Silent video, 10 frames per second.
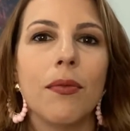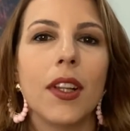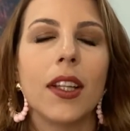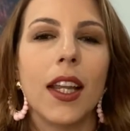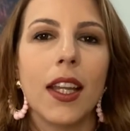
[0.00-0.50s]

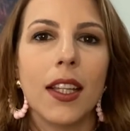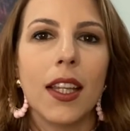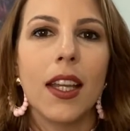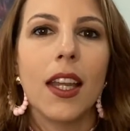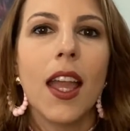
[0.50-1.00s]

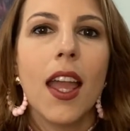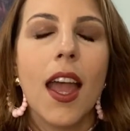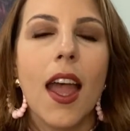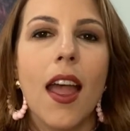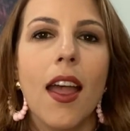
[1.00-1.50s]
lately,
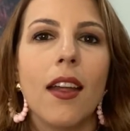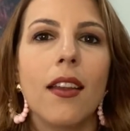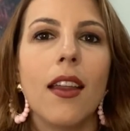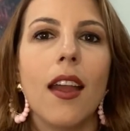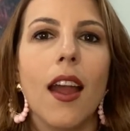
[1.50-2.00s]

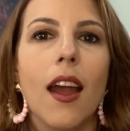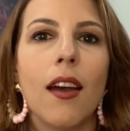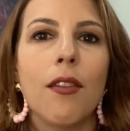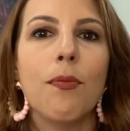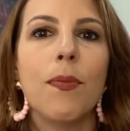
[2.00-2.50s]
and
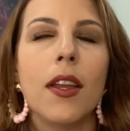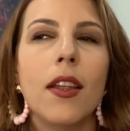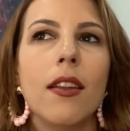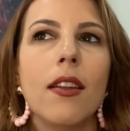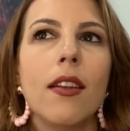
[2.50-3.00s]
have
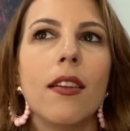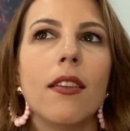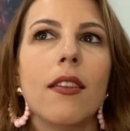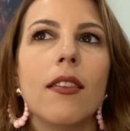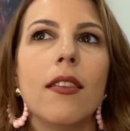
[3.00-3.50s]
been
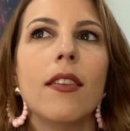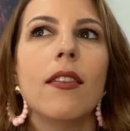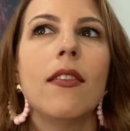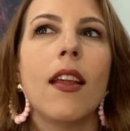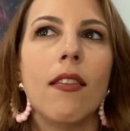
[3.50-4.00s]

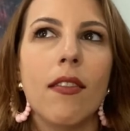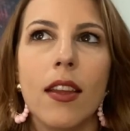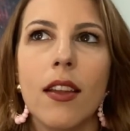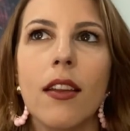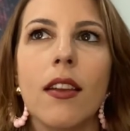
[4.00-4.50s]

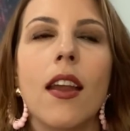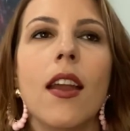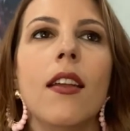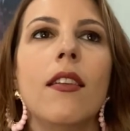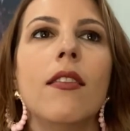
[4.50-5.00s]
sensing
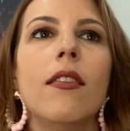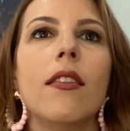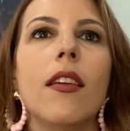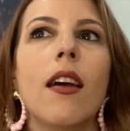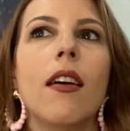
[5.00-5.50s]
and
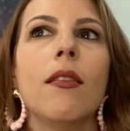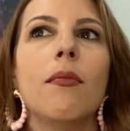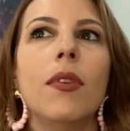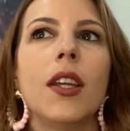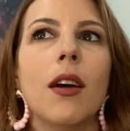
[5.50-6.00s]

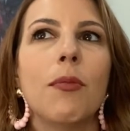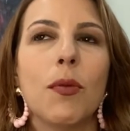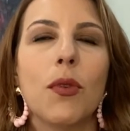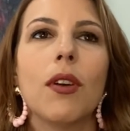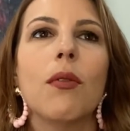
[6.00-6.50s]
becoming
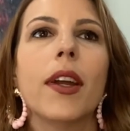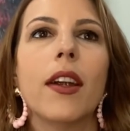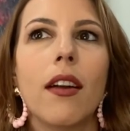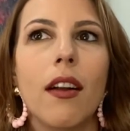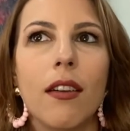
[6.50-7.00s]
more
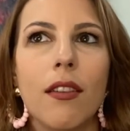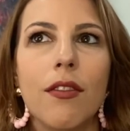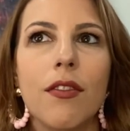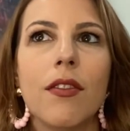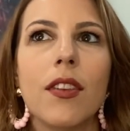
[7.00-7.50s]
aware
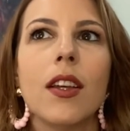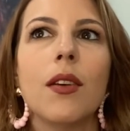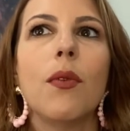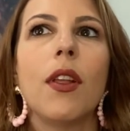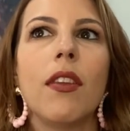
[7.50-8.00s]
of
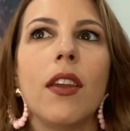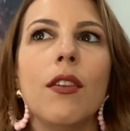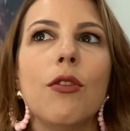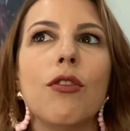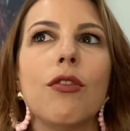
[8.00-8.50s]
with
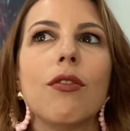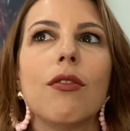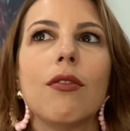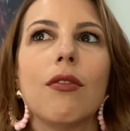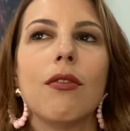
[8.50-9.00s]

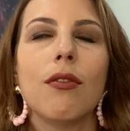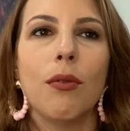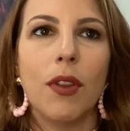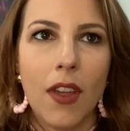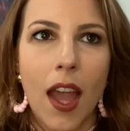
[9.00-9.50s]

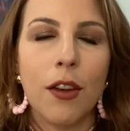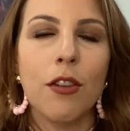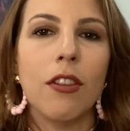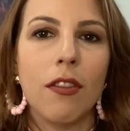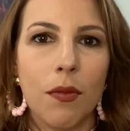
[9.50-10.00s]
the
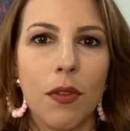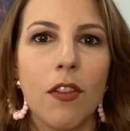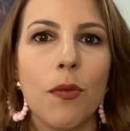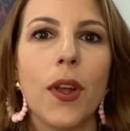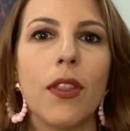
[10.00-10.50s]
energies of
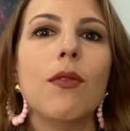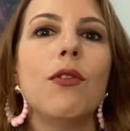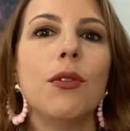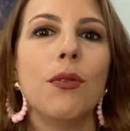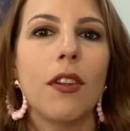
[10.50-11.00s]
this month of
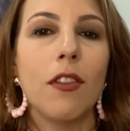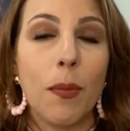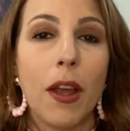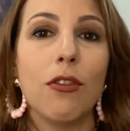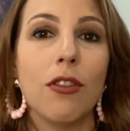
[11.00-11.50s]
June
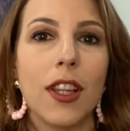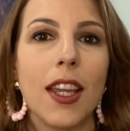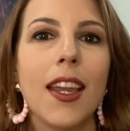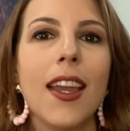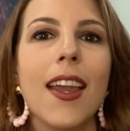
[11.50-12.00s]

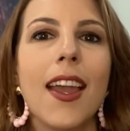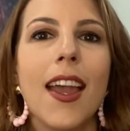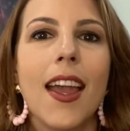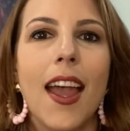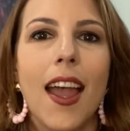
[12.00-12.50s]
especially.
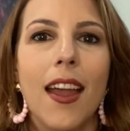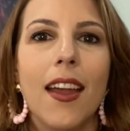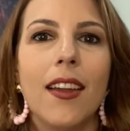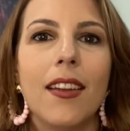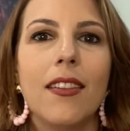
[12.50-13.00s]

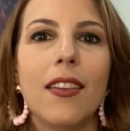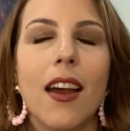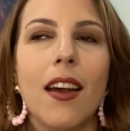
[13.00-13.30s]
And